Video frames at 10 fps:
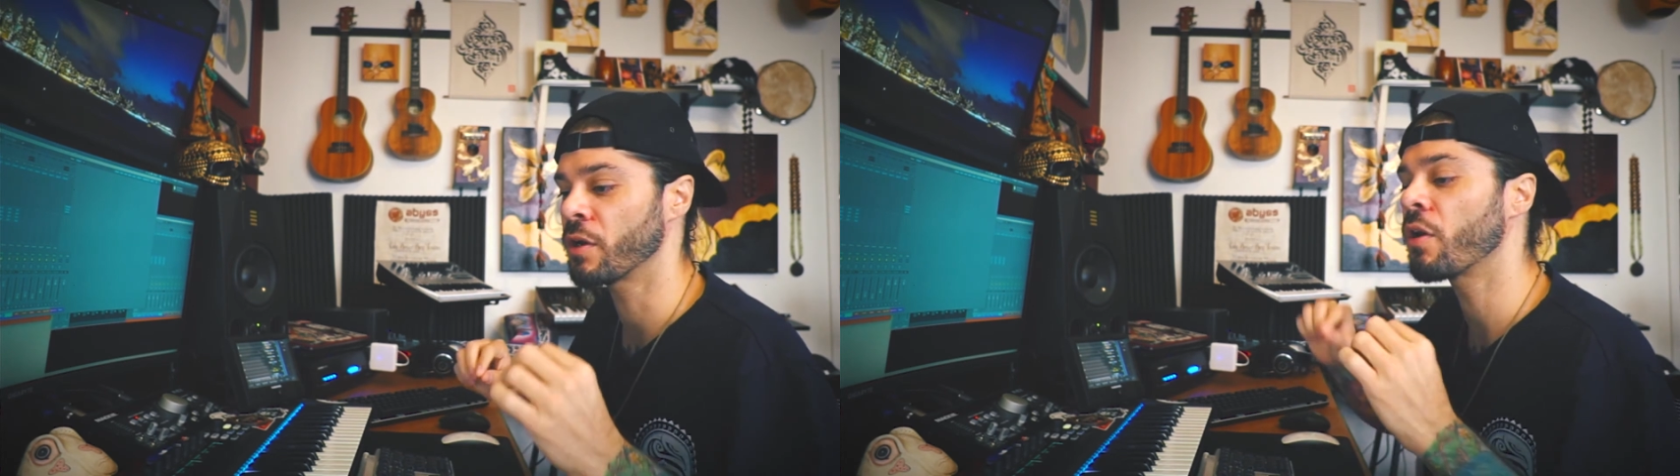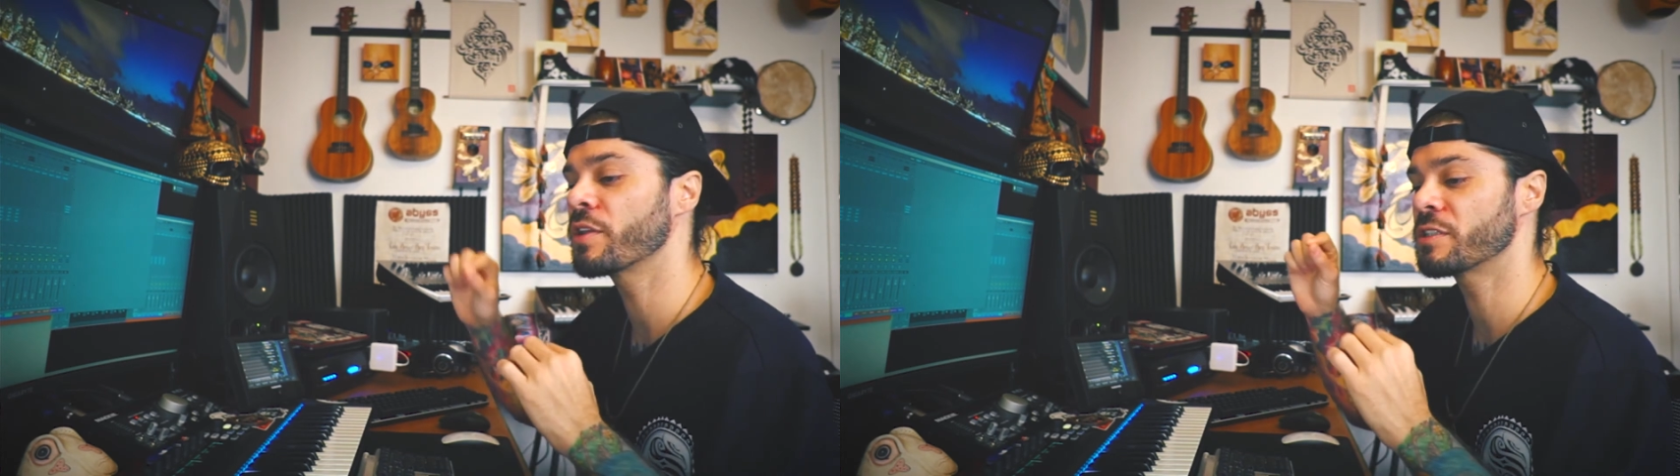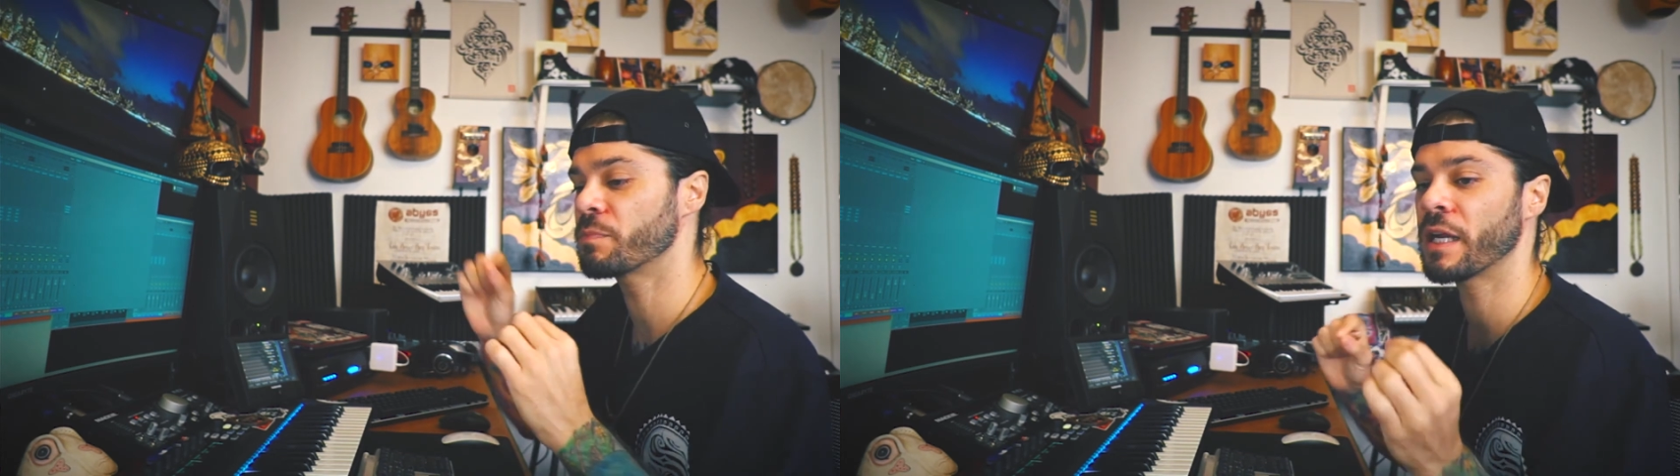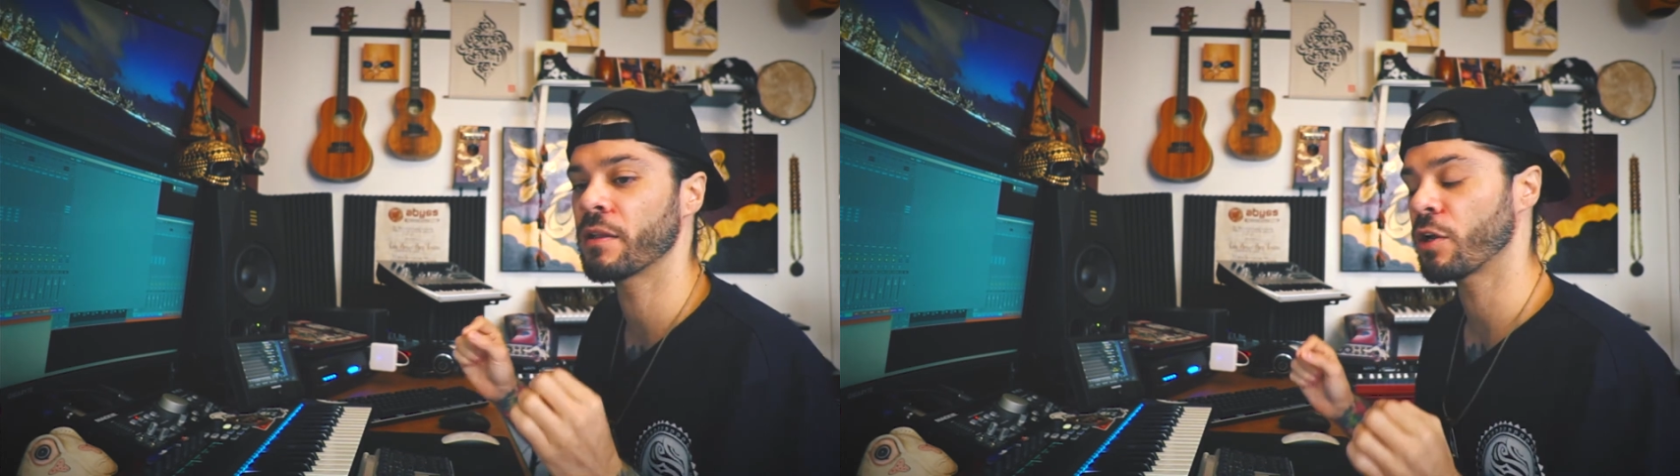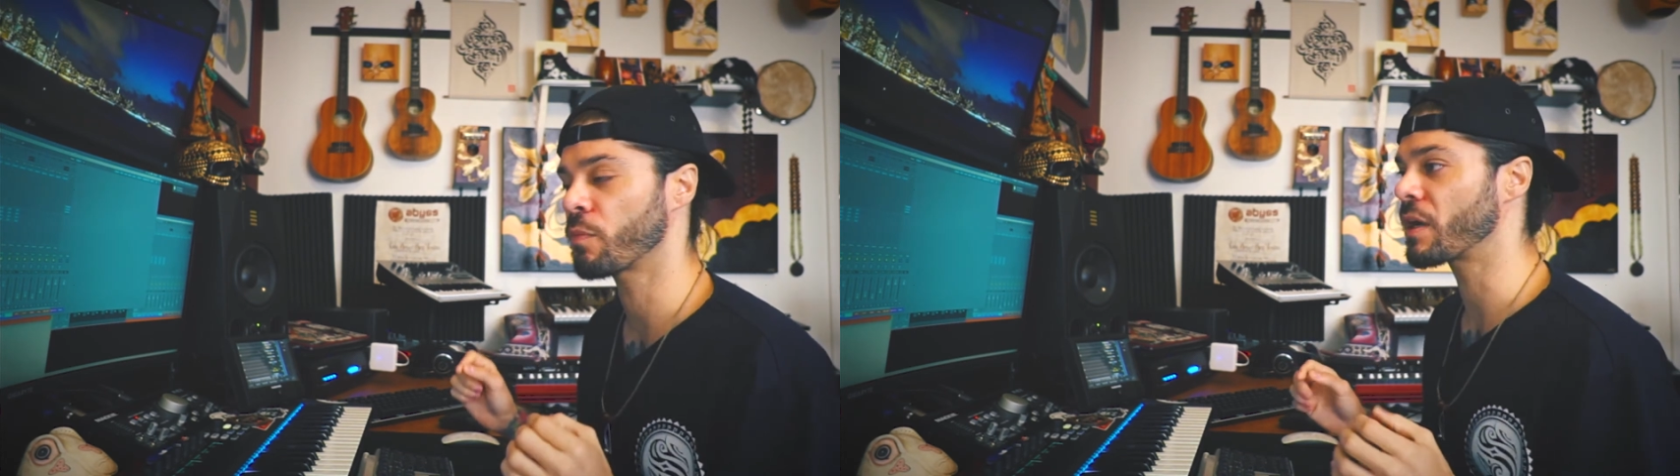all these
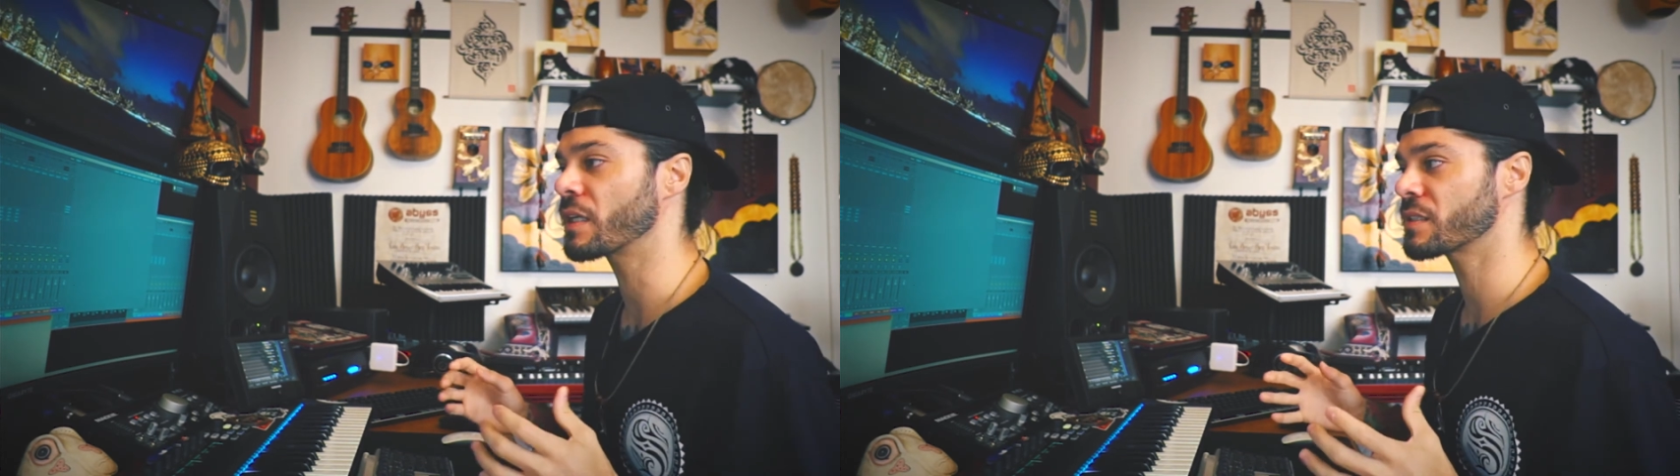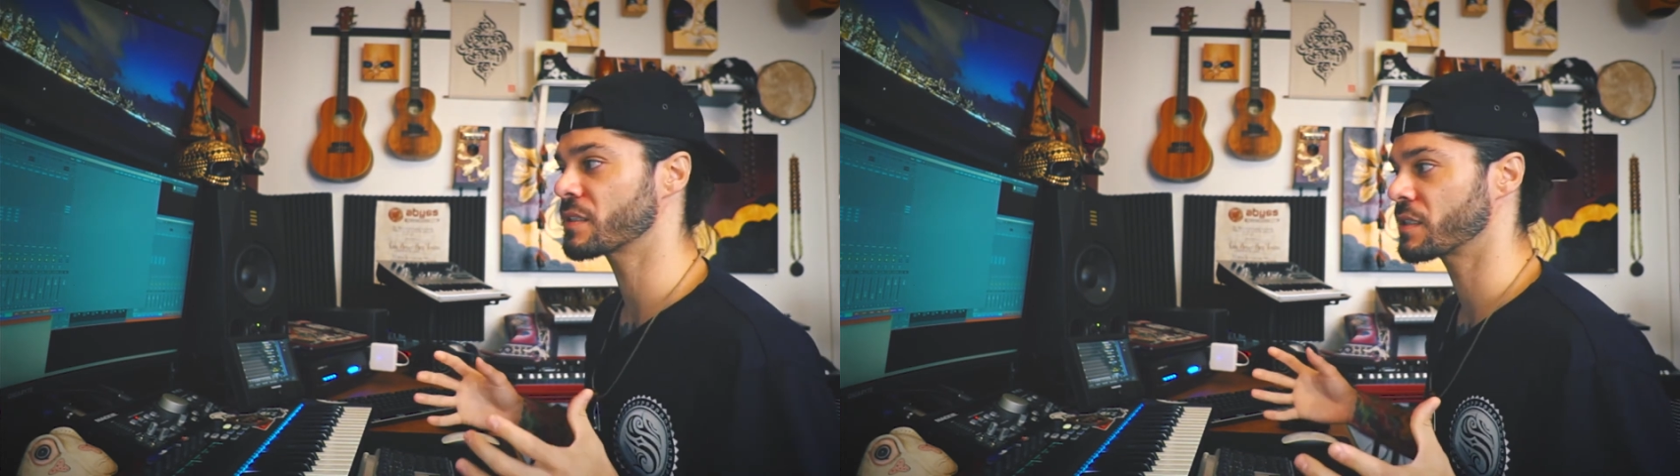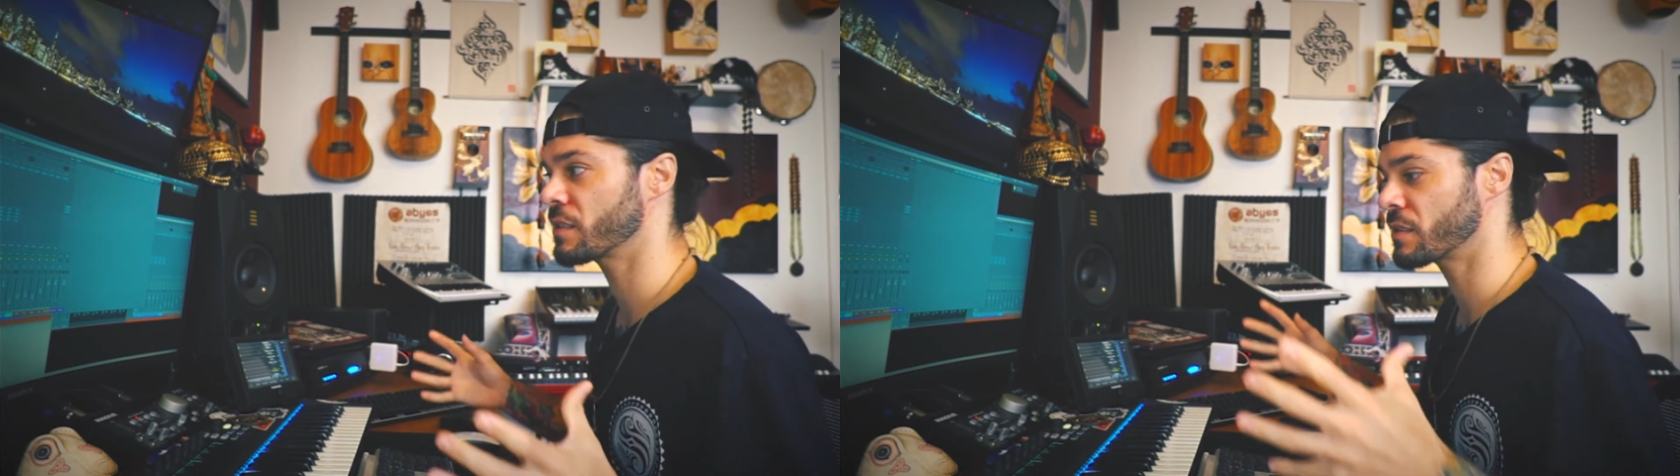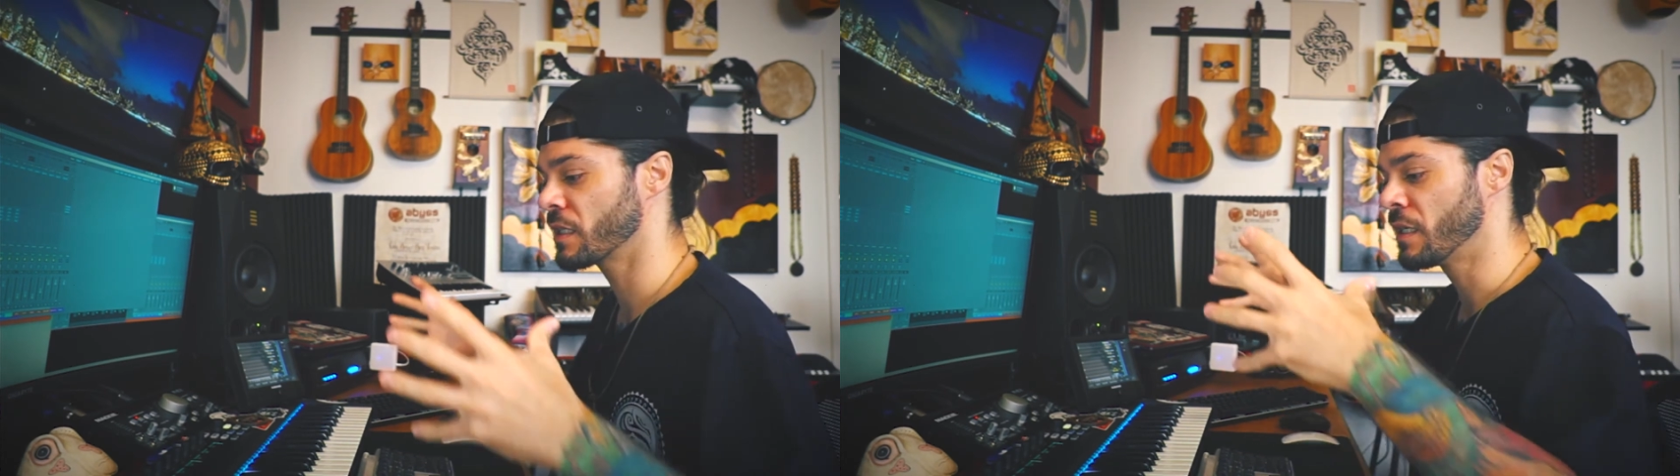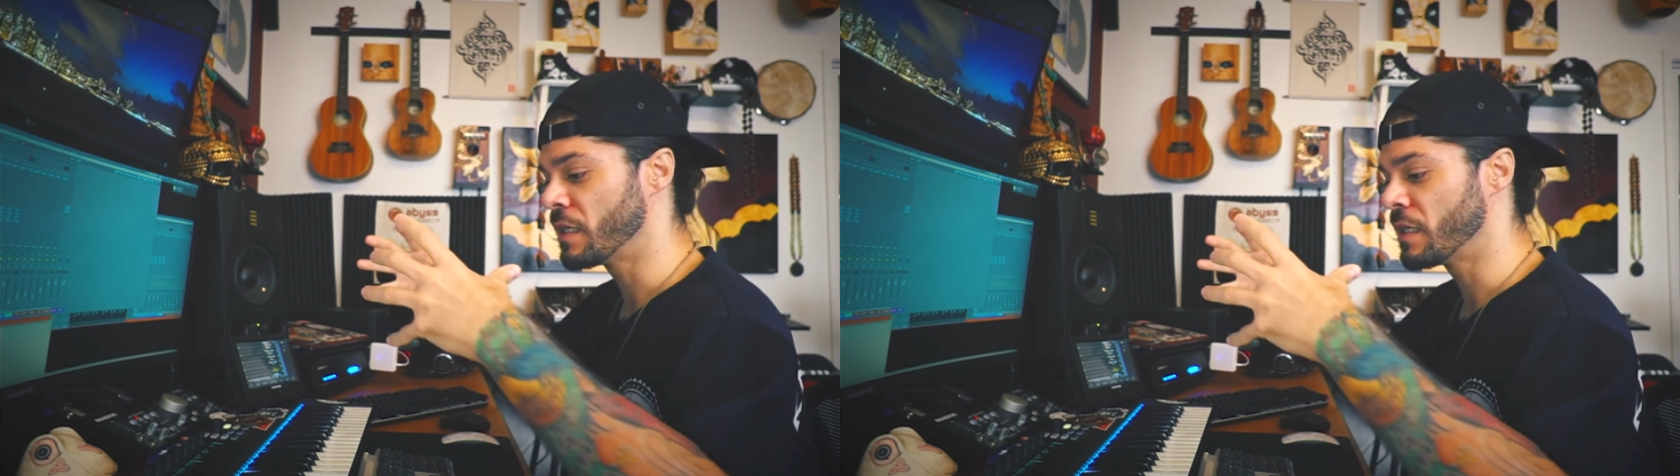parallel processes